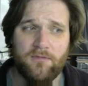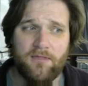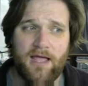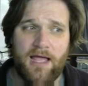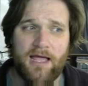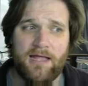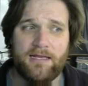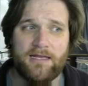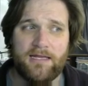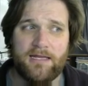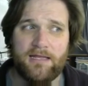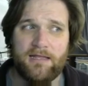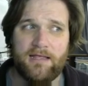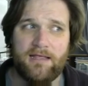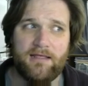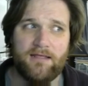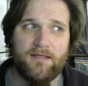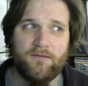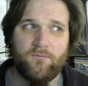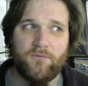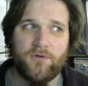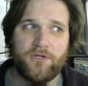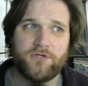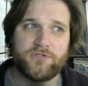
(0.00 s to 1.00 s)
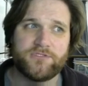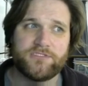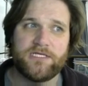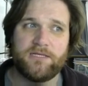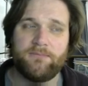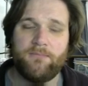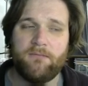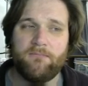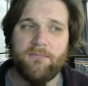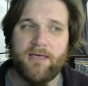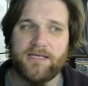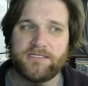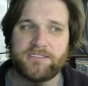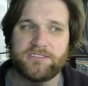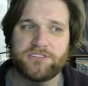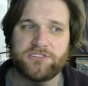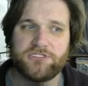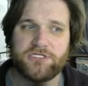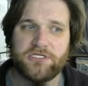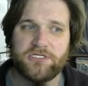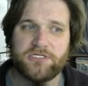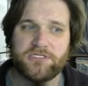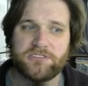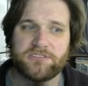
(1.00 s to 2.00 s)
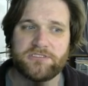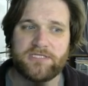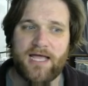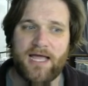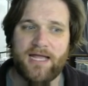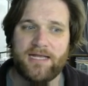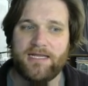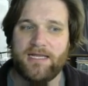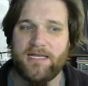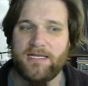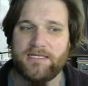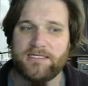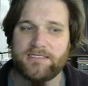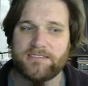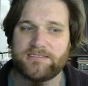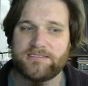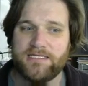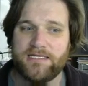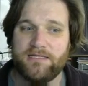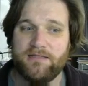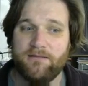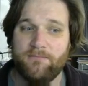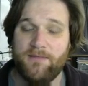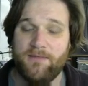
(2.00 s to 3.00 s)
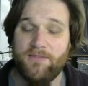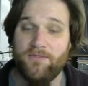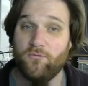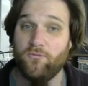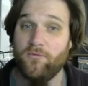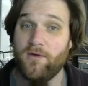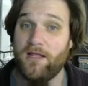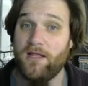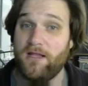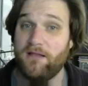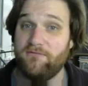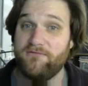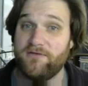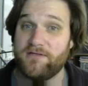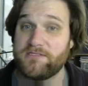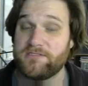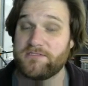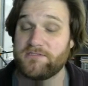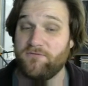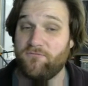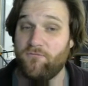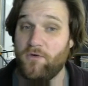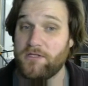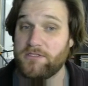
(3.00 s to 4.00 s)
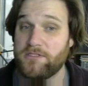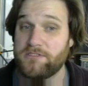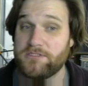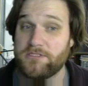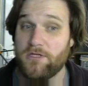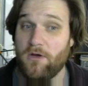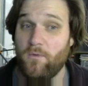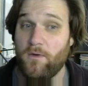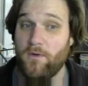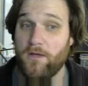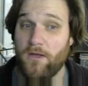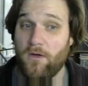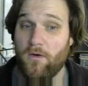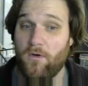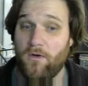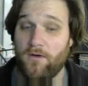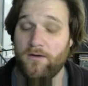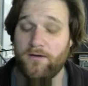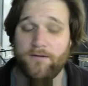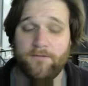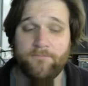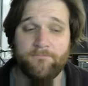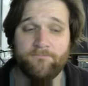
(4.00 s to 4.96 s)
When you send me messages, I need to see them in the relevance of what's going on.